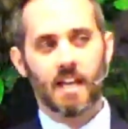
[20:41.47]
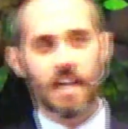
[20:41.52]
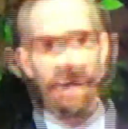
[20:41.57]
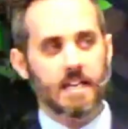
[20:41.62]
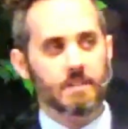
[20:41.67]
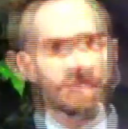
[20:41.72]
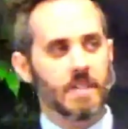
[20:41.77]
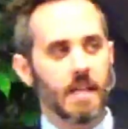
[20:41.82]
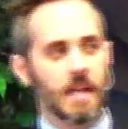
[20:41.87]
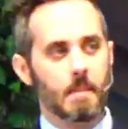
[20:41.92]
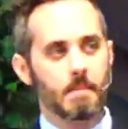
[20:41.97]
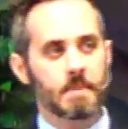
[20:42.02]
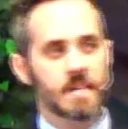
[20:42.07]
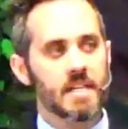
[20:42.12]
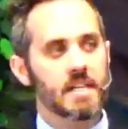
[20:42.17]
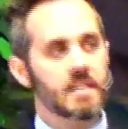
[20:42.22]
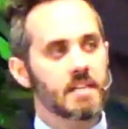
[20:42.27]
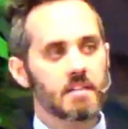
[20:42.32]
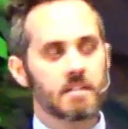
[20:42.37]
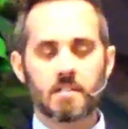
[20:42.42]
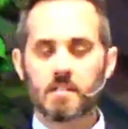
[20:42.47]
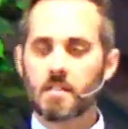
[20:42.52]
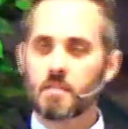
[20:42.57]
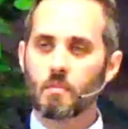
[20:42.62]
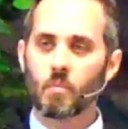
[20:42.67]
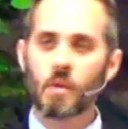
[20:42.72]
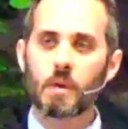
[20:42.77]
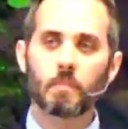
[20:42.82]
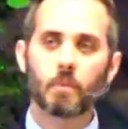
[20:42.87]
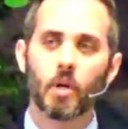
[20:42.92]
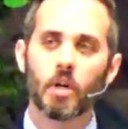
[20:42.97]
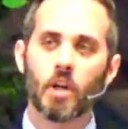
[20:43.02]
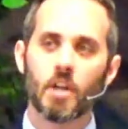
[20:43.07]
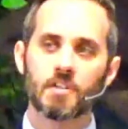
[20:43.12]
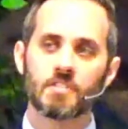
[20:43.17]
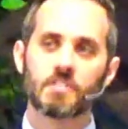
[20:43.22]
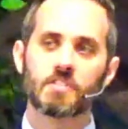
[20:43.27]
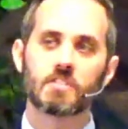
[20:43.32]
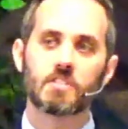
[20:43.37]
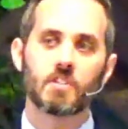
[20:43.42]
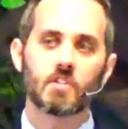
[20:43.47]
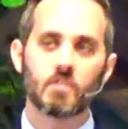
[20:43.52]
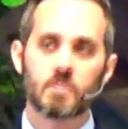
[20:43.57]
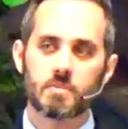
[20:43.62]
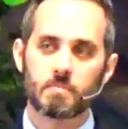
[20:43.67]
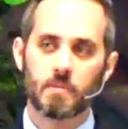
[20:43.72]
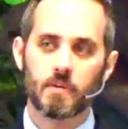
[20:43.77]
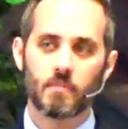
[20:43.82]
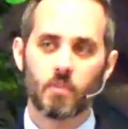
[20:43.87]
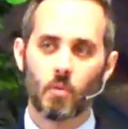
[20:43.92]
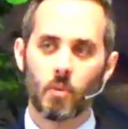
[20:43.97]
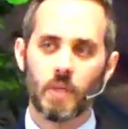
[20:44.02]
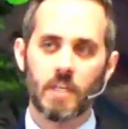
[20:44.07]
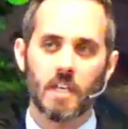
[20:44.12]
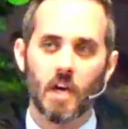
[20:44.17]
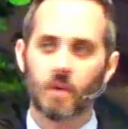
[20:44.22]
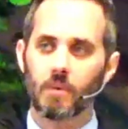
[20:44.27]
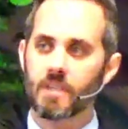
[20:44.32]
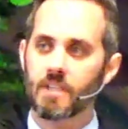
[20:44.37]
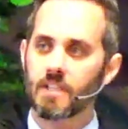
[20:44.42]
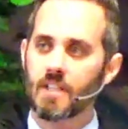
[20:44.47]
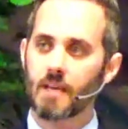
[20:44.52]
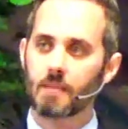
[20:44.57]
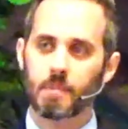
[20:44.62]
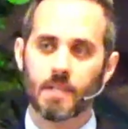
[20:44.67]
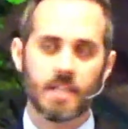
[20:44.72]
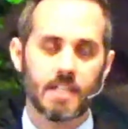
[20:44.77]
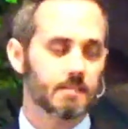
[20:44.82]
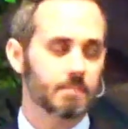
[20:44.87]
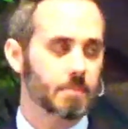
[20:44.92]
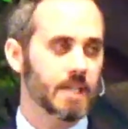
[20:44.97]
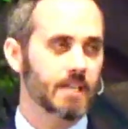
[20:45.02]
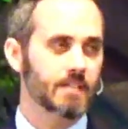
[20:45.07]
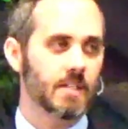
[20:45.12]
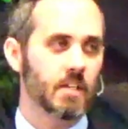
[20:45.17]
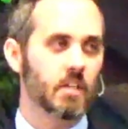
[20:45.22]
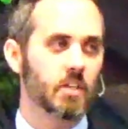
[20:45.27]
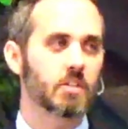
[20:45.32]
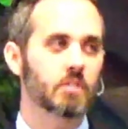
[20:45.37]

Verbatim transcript: He was like, but it is, we put on suits before we go into that place, but he's like,